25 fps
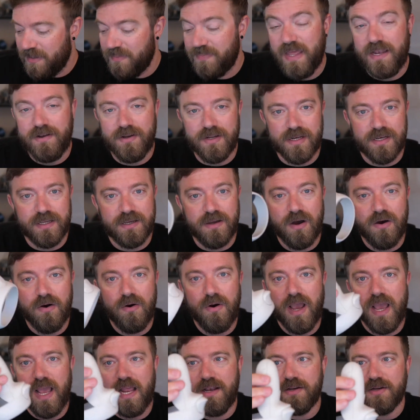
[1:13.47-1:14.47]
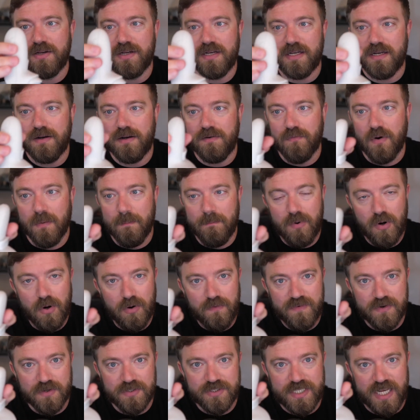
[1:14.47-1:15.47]
Then you're going to go and you're going to
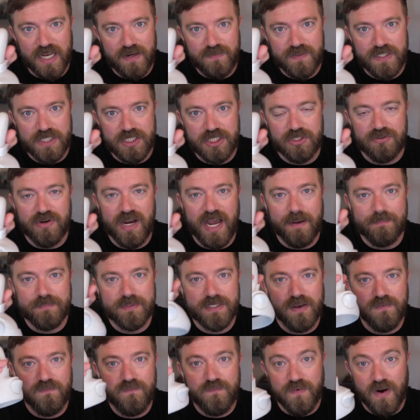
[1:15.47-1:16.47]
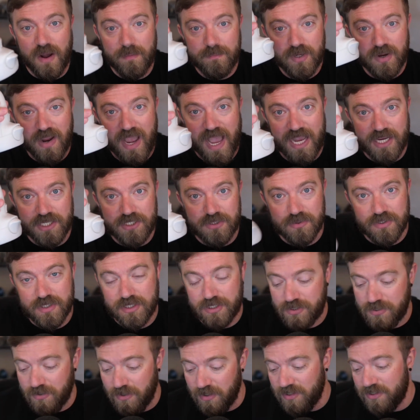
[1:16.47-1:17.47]
remove your safety straps from your actual
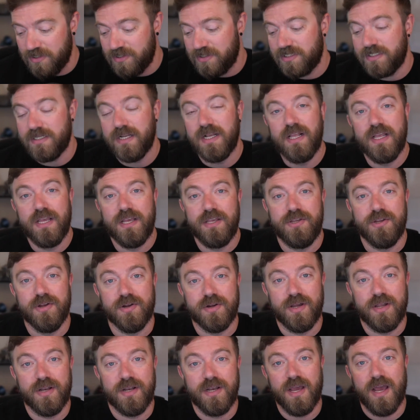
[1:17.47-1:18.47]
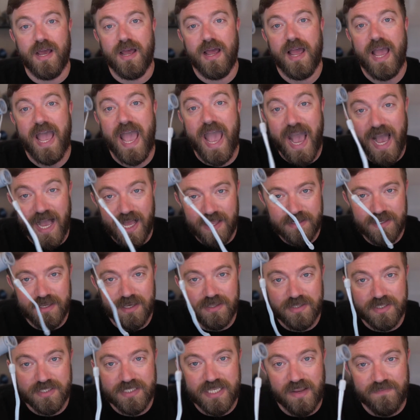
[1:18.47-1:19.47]
controllers. You're going to add
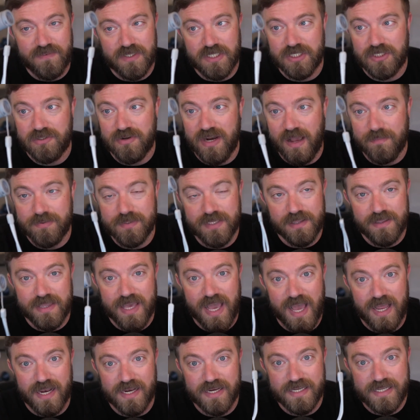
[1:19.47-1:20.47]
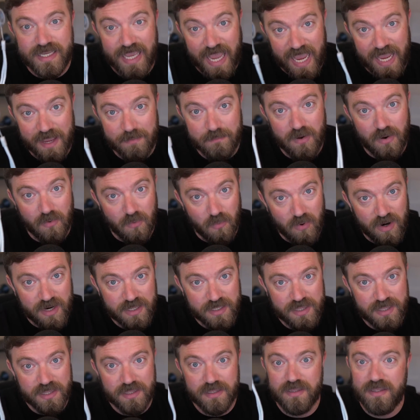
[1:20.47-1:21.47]
the safety straps that came
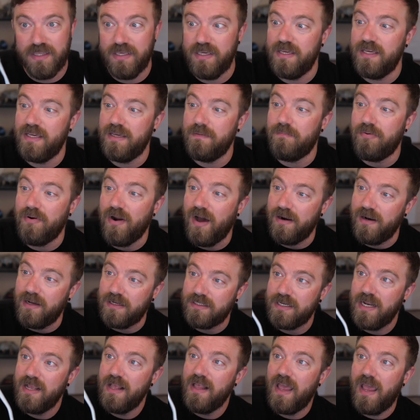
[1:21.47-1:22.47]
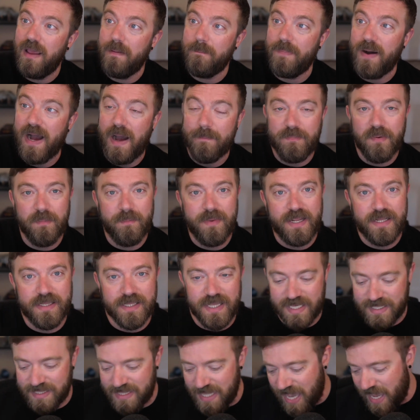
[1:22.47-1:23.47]
with the product and pop them in
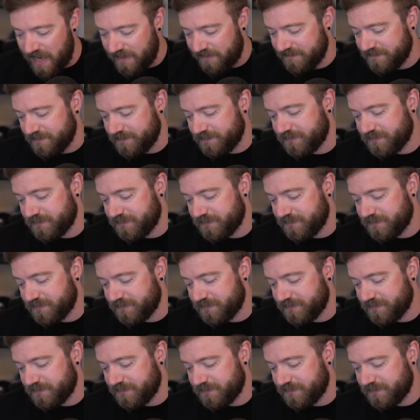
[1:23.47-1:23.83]
like that.